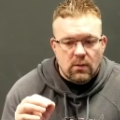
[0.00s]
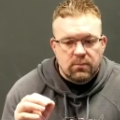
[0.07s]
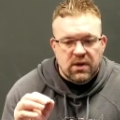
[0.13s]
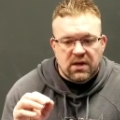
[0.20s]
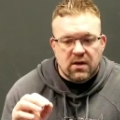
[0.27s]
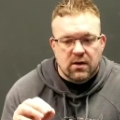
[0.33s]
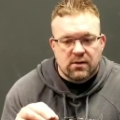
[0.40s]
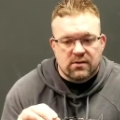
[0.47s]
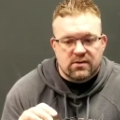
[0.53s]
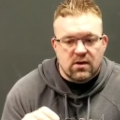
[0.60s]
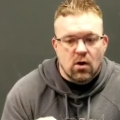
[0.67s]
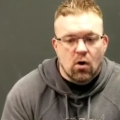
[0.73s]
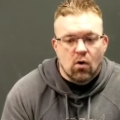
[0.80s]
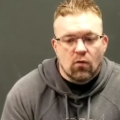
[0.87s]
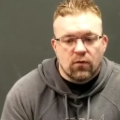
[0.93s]
because
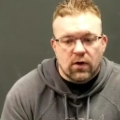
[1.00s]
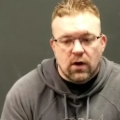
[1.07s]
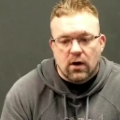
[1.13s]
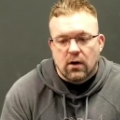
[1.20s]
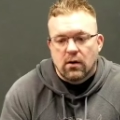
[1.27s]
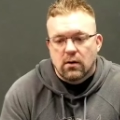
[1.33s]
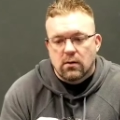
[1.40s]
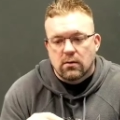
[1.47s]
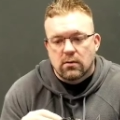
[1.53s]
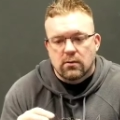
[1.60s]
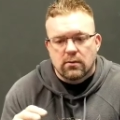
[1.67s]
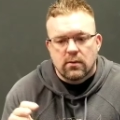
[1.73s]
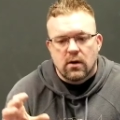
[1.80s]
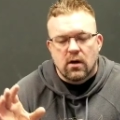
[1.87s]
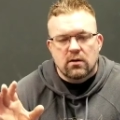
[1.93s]
over
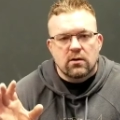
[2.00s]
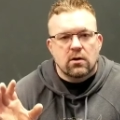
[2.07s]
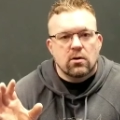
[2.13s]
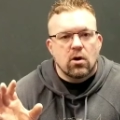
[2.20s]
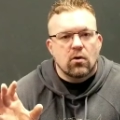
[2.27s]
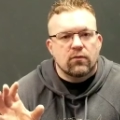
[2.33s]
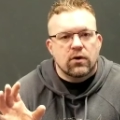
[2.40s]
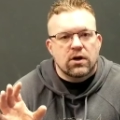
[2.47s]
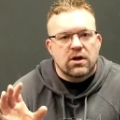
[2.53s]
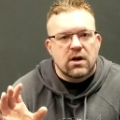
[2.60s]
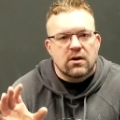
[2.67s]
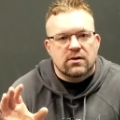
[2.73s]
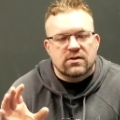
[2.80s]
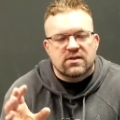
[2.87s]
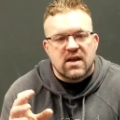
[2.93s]
a little over a
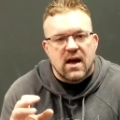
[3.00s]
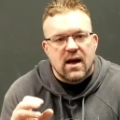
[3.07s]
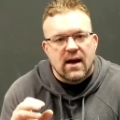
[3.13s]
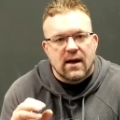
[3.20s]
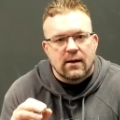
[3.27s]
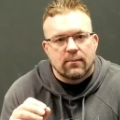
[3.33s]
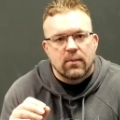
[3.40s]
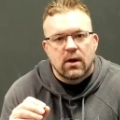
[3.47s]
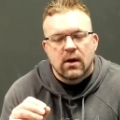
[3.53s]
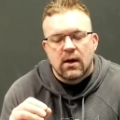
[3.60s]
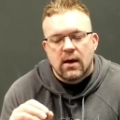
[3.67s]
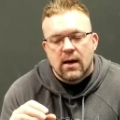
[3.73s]
year's time,